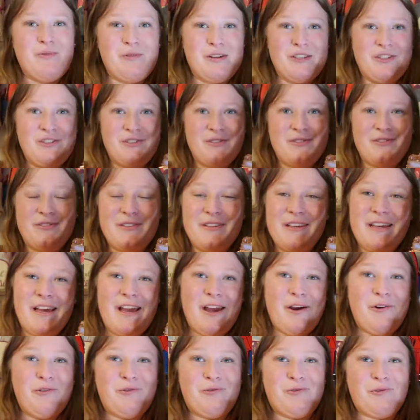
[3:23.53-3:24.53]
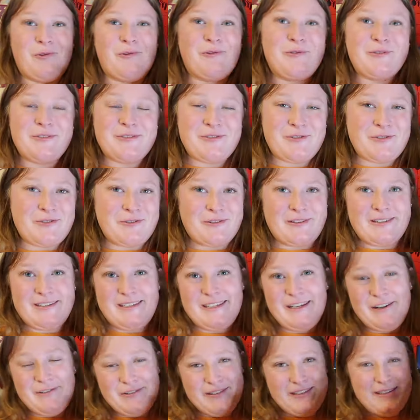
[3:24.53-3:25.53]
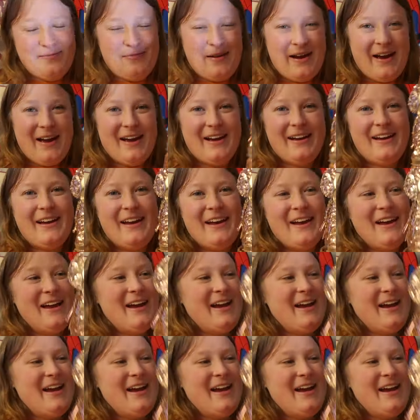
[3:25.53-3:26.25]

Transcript: which is the Rose Gold Sequence bag.